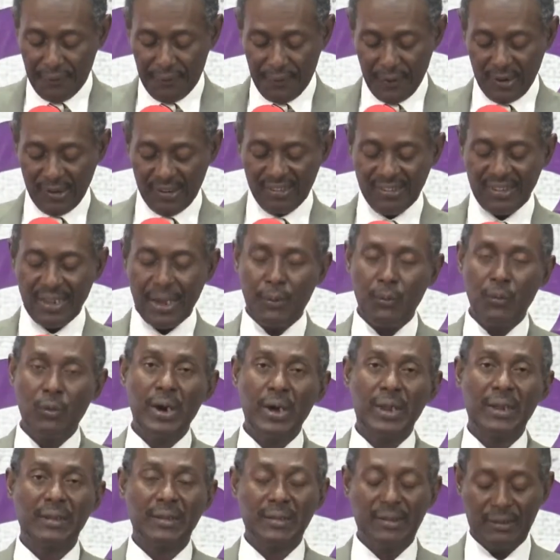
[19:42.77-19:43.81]
1
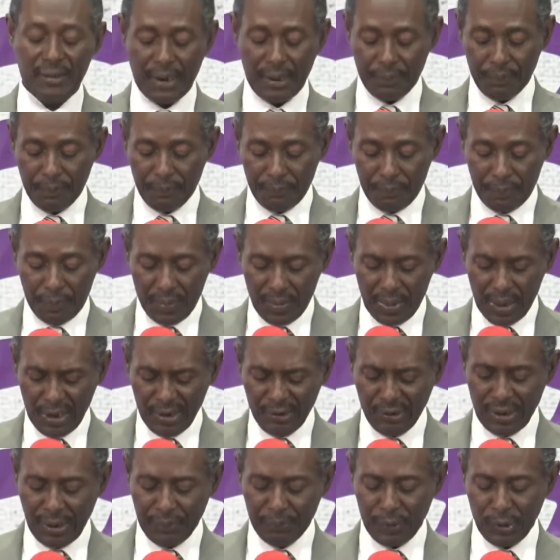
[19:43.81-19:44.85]
Samuel
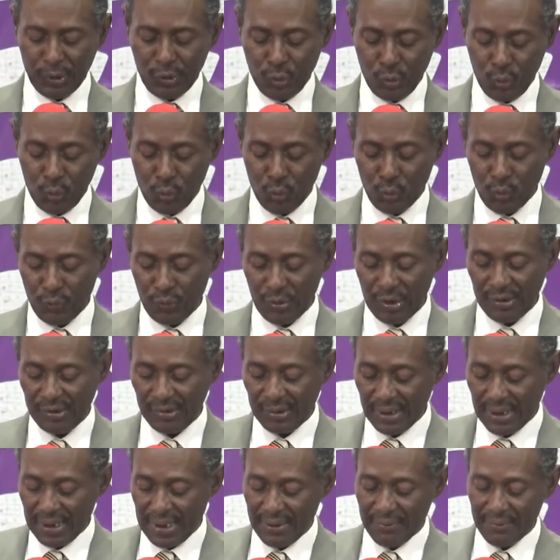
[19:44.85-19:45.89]
chapter 2, verse
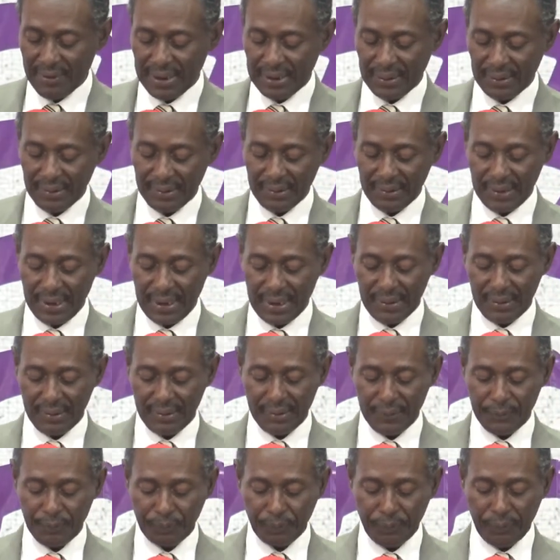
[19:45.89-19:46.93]
11
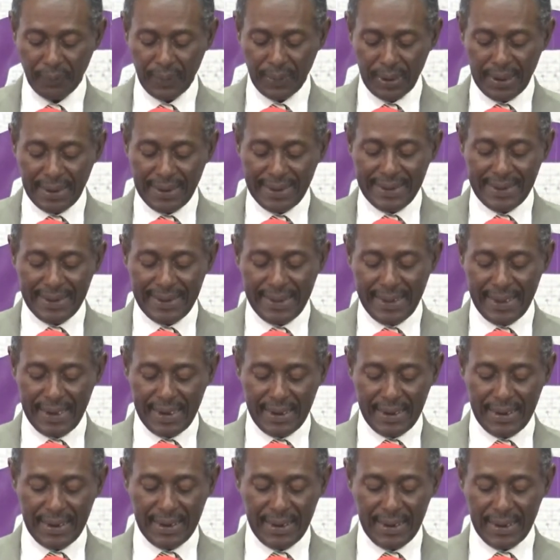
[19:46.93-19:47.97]
says,
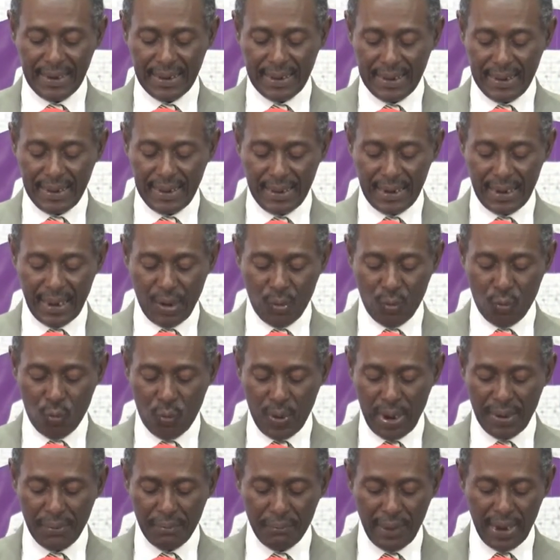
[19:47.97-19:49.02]
Then Elkanah
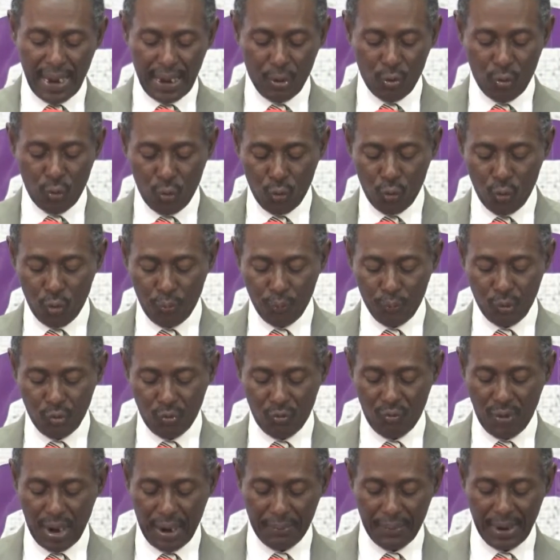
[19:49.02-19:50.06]
went back home to
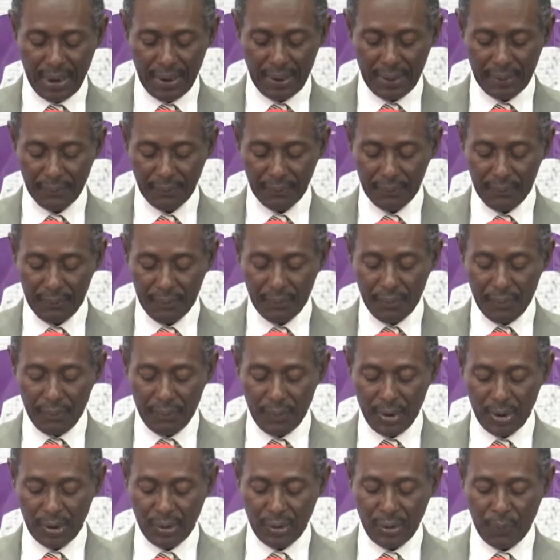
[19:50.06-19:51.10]
Ramah,
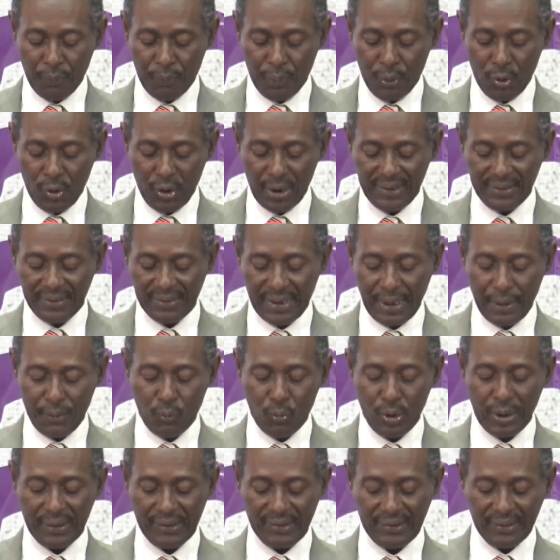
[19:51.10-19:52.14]
but the boy
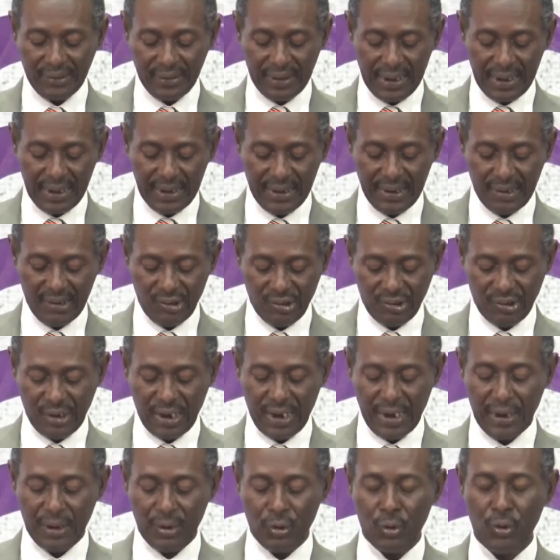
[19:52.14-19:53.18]
Samuel stayed in
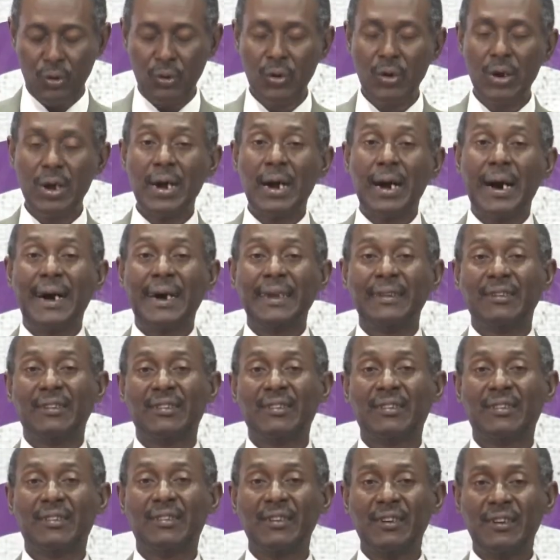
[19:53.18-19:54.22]
Shiloh and
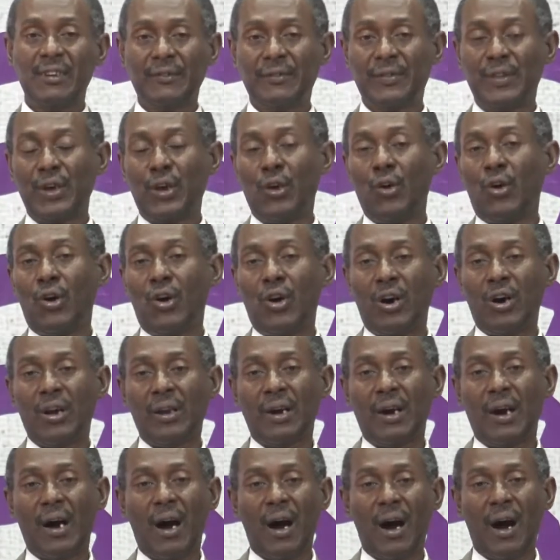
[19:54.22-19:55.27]
served the Lord
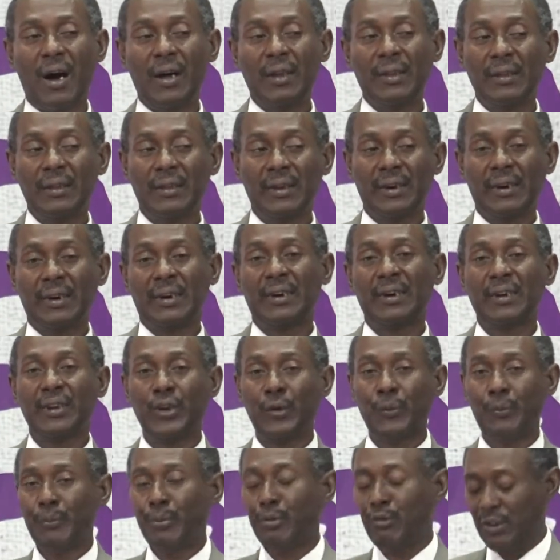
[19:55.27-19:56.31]
under
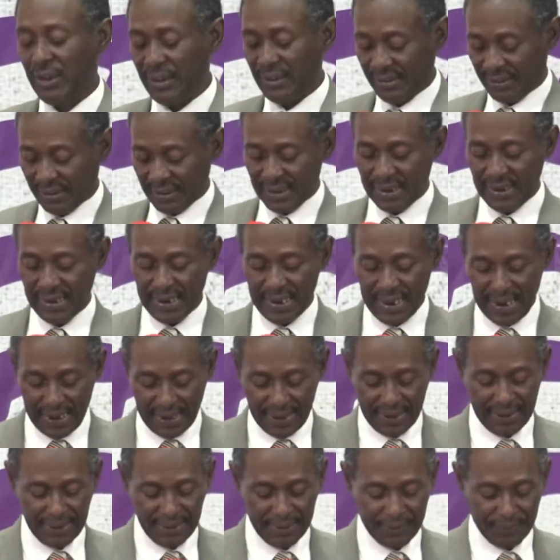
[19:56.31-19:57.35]
the priest Eli.